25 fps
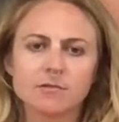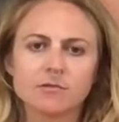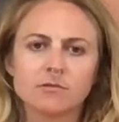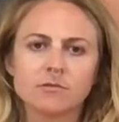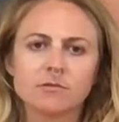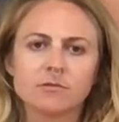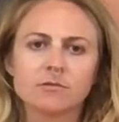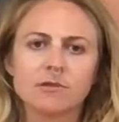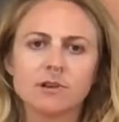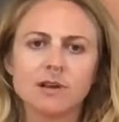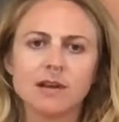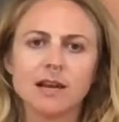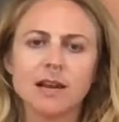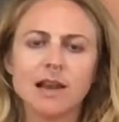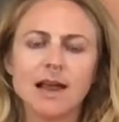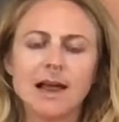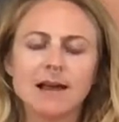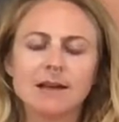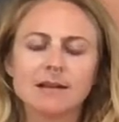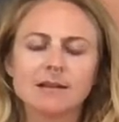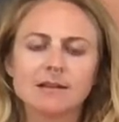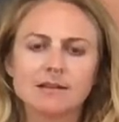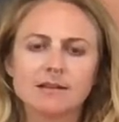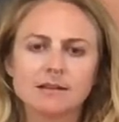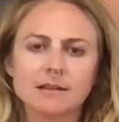
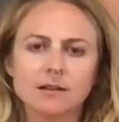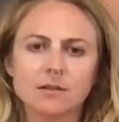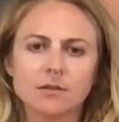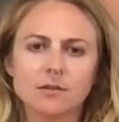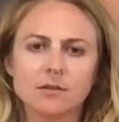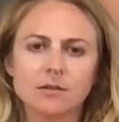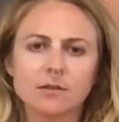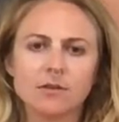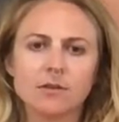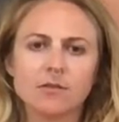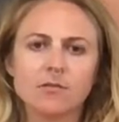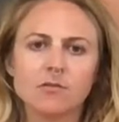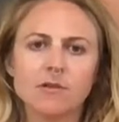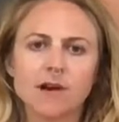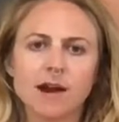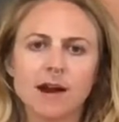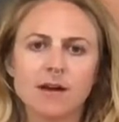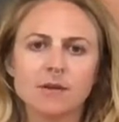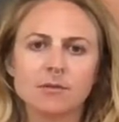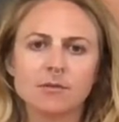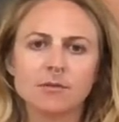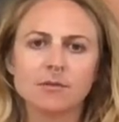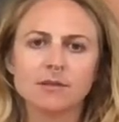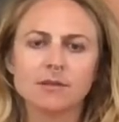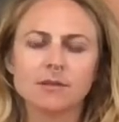relaxing on the
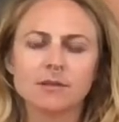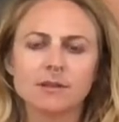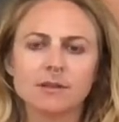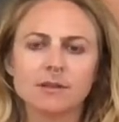ground,